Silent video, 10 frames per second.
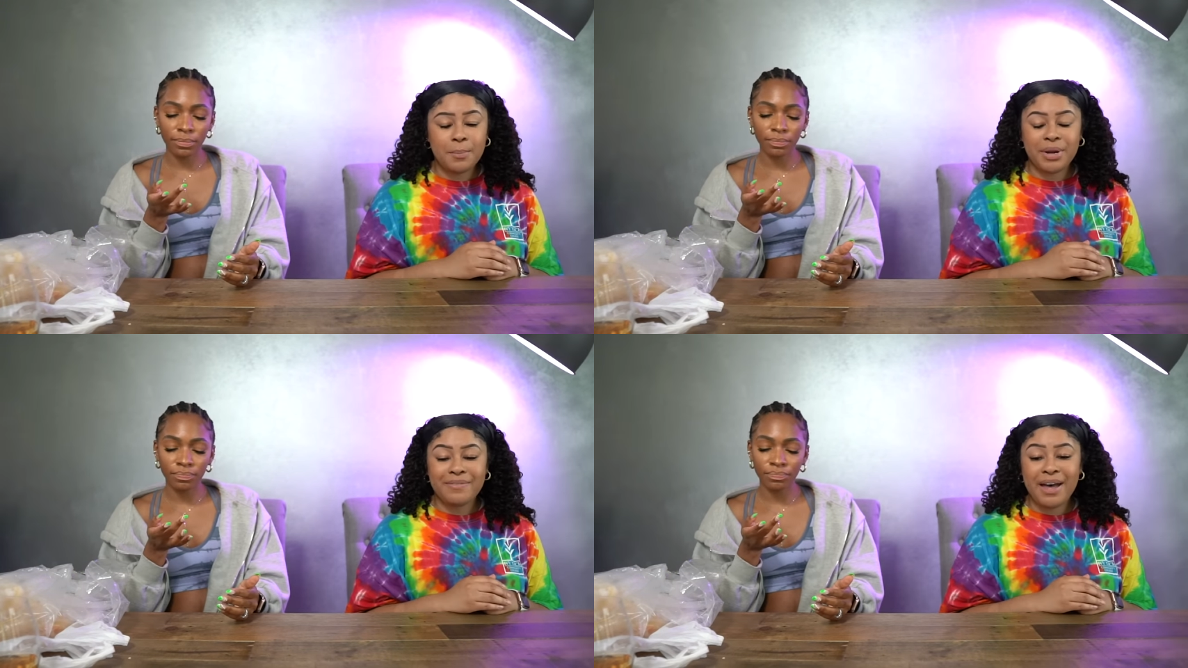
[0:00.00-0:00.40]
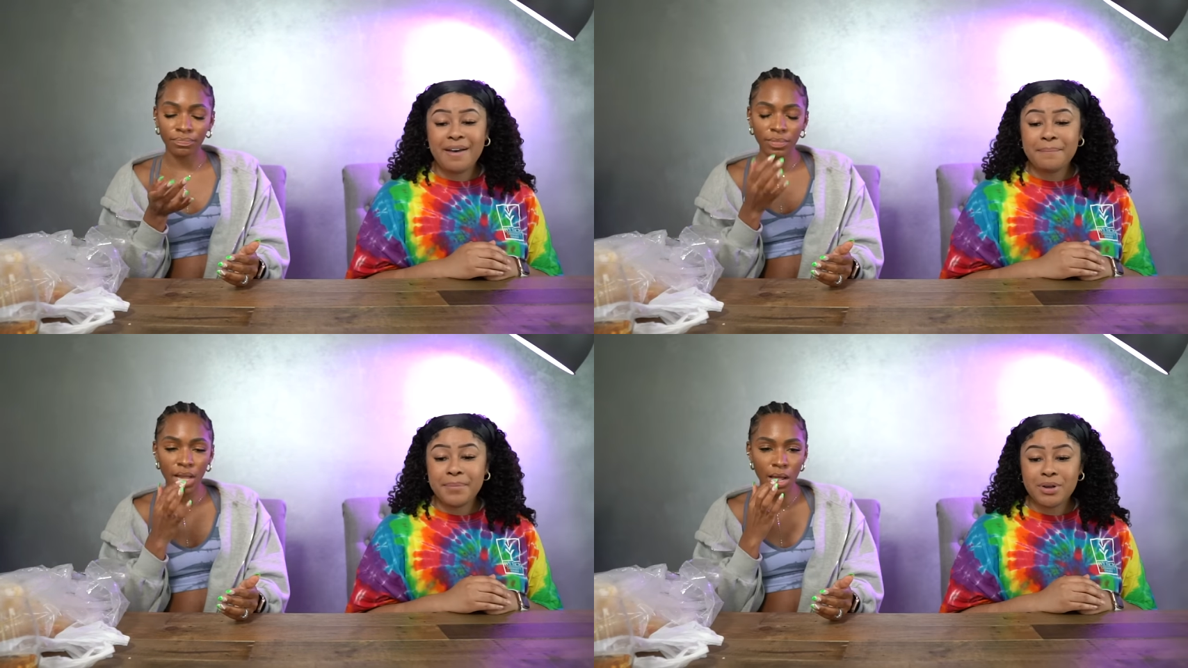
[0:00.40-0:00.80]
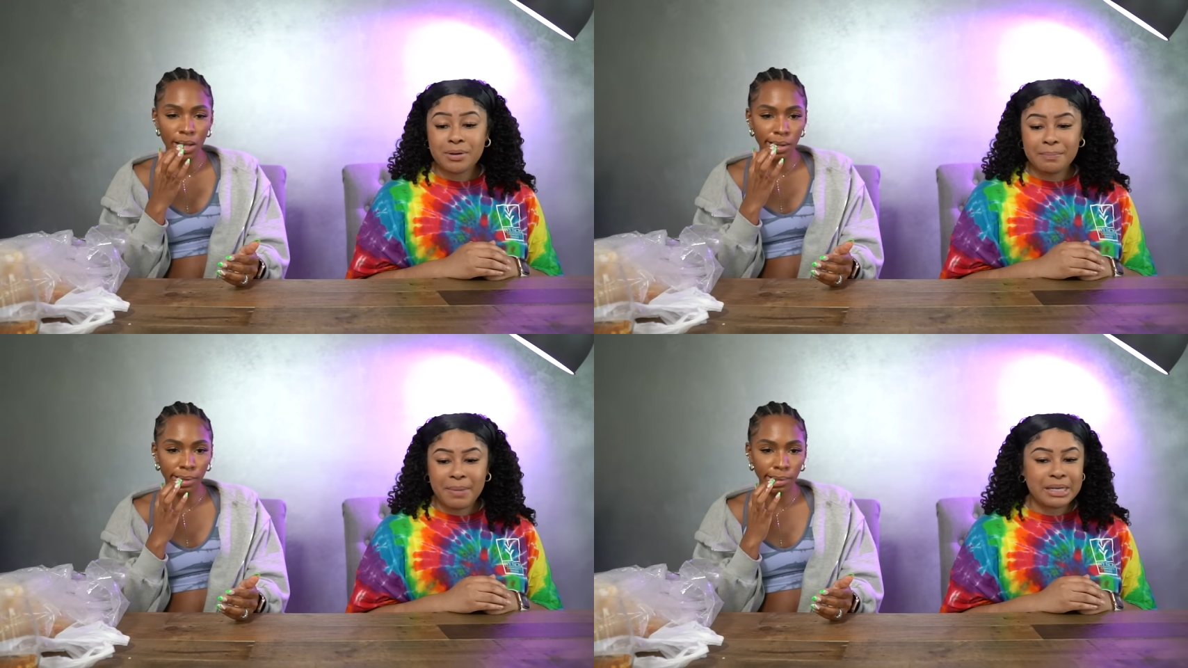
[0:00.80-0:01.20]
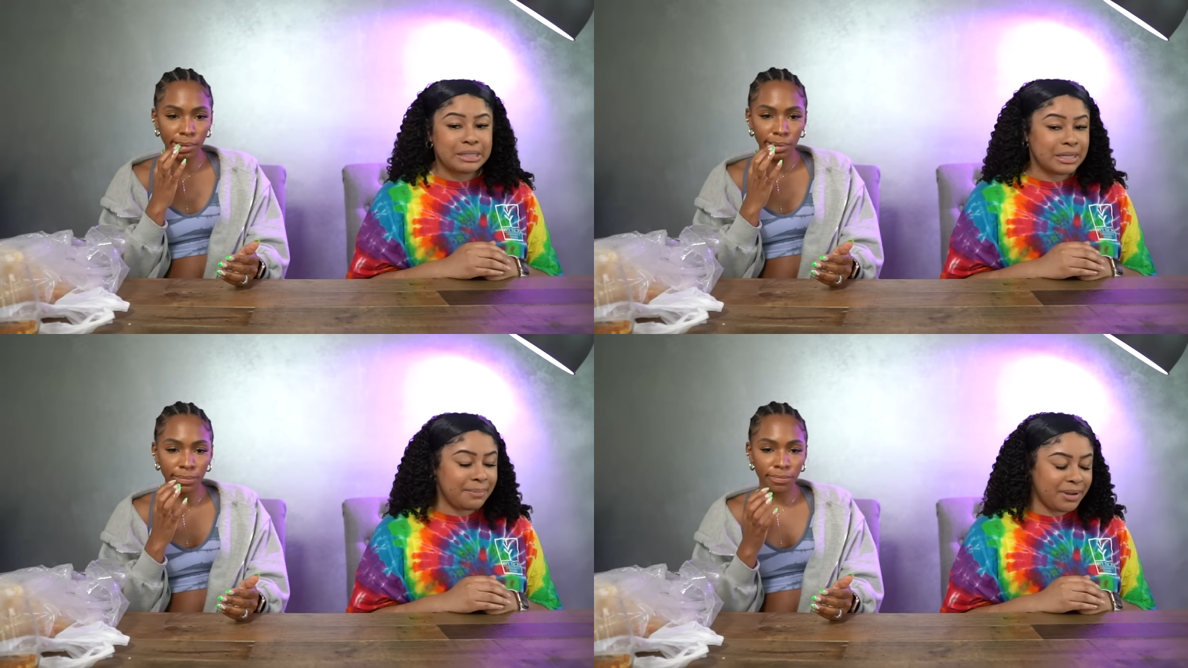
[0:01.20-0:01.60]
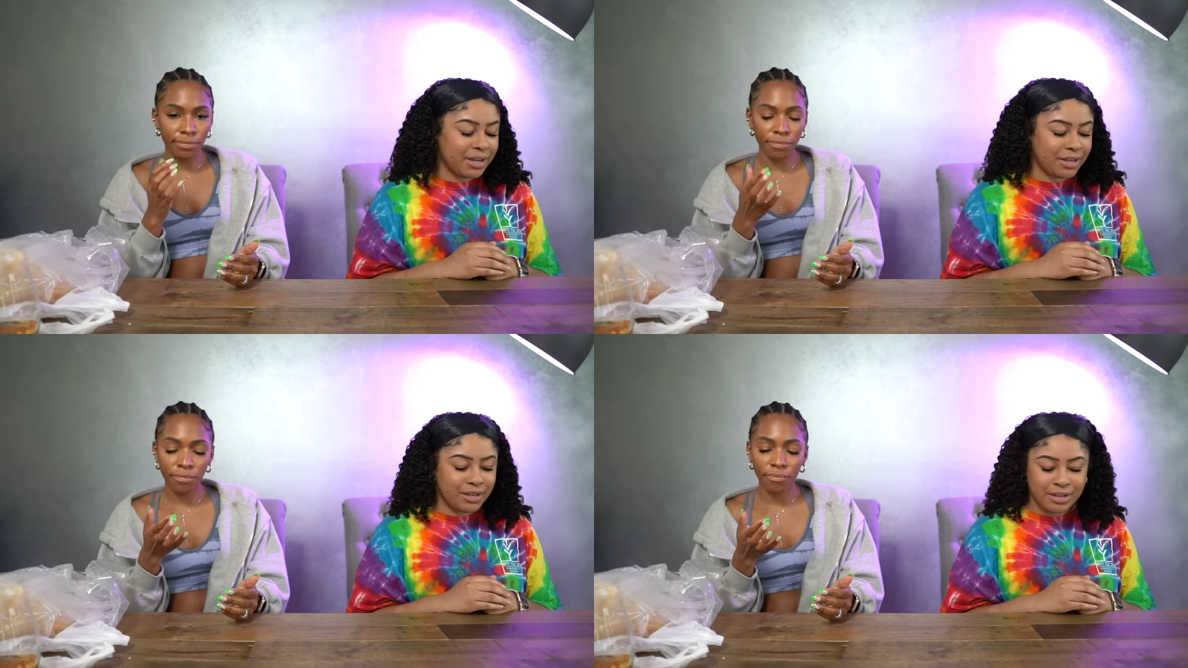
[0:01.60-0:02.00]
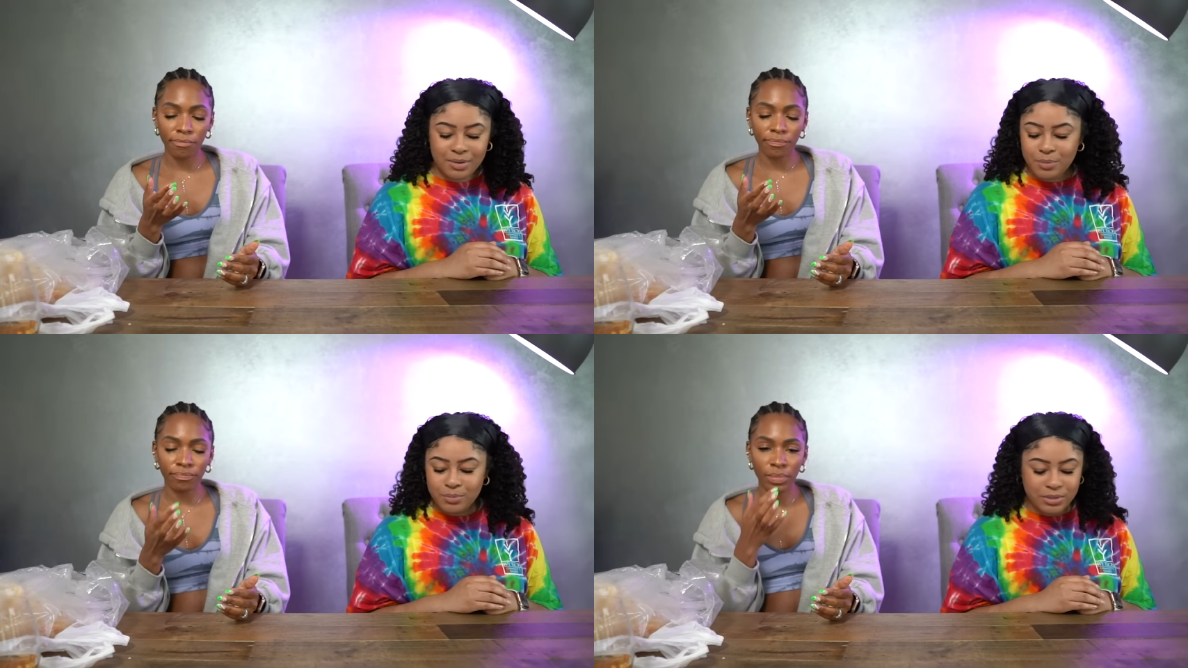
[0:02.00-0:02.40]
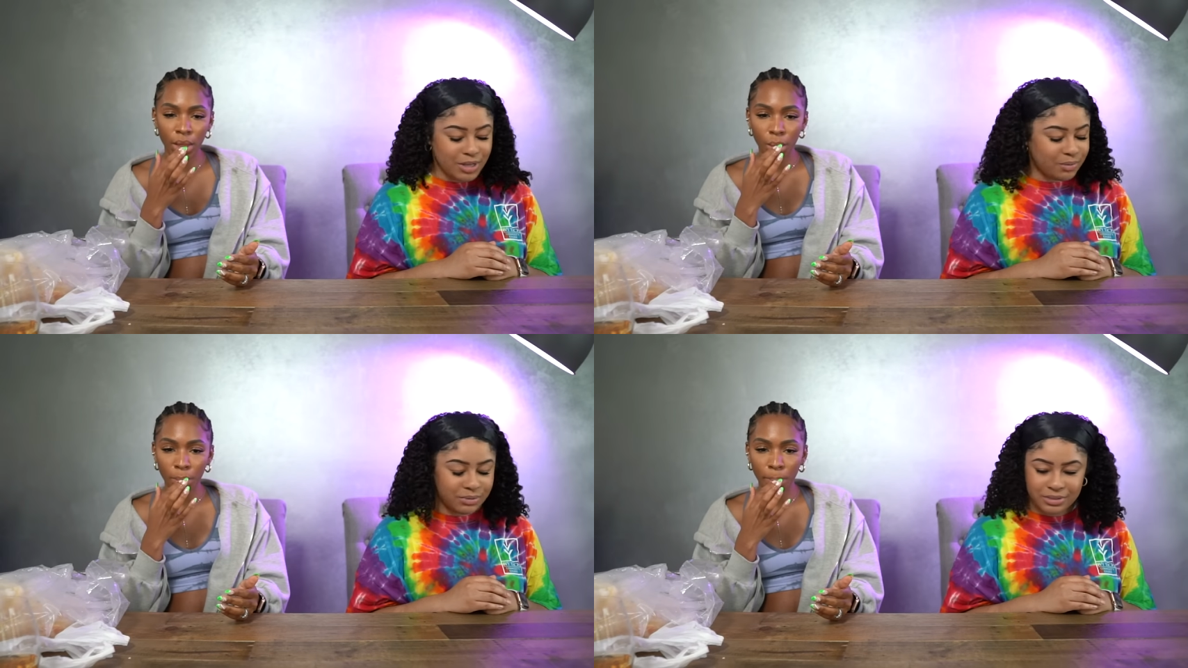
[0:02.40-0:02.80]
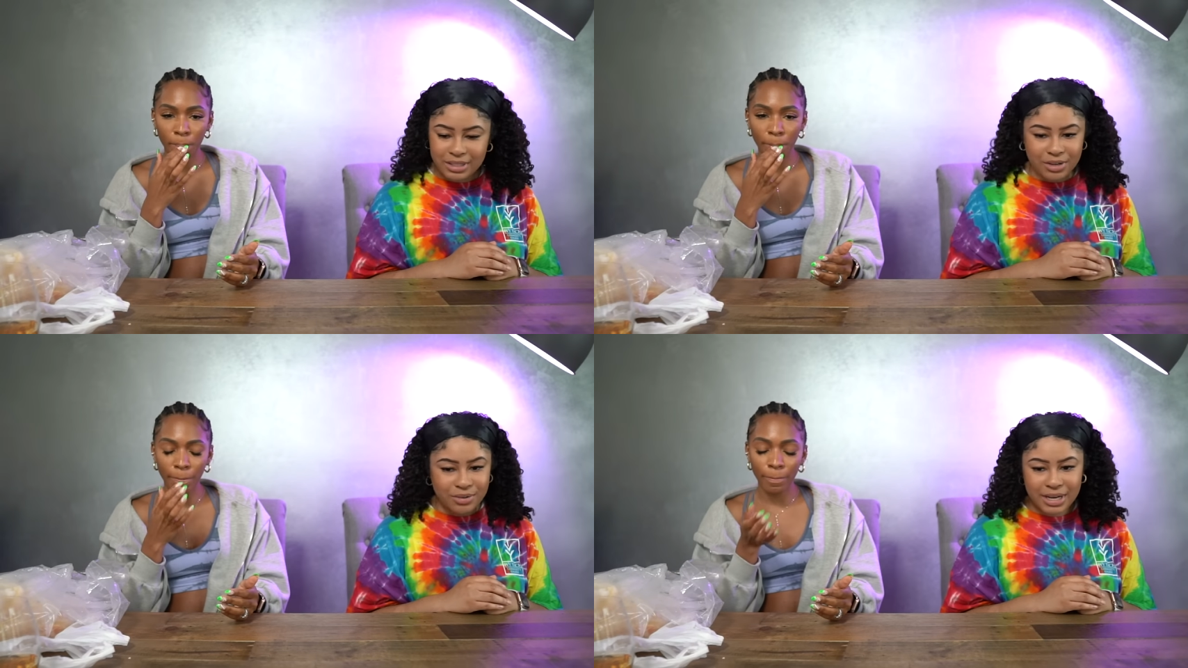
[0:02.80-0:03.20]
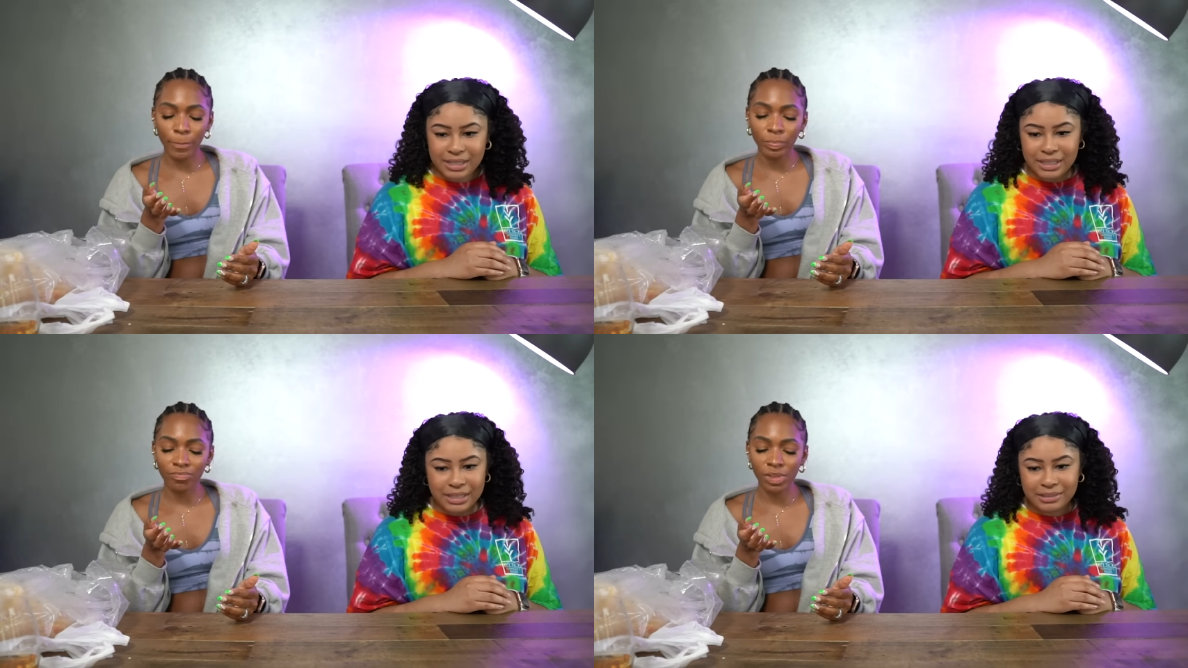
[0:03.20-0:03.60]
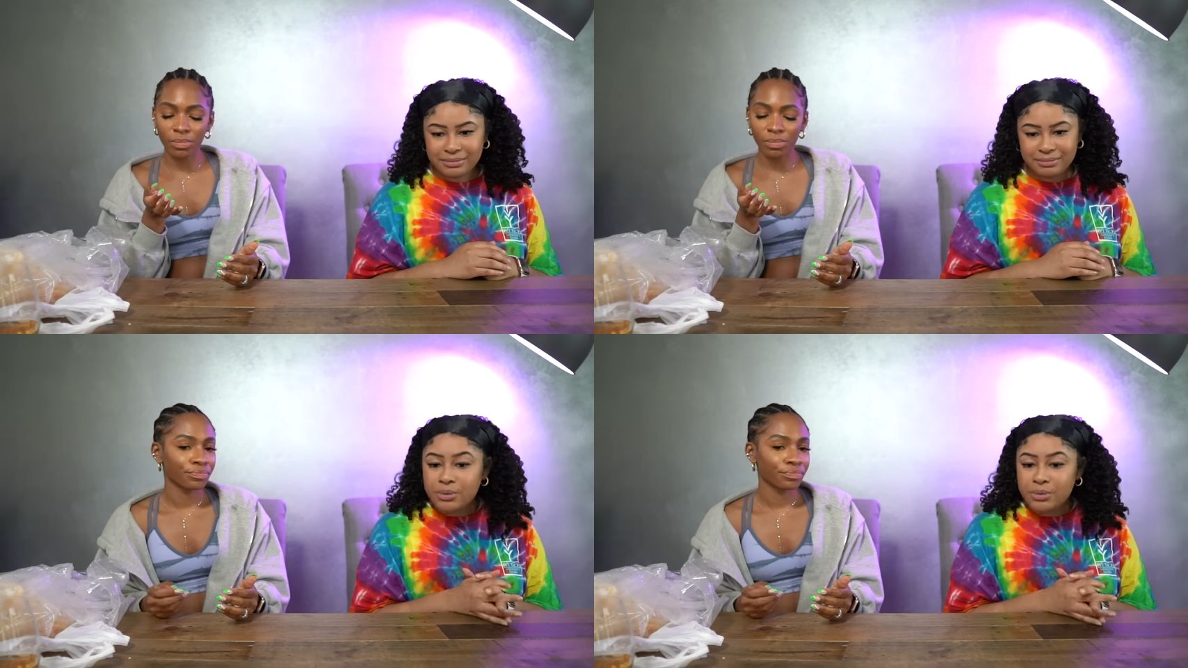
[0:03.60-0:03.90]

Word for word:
Speaker 1: if I have milk, my stomach don't it don't like that.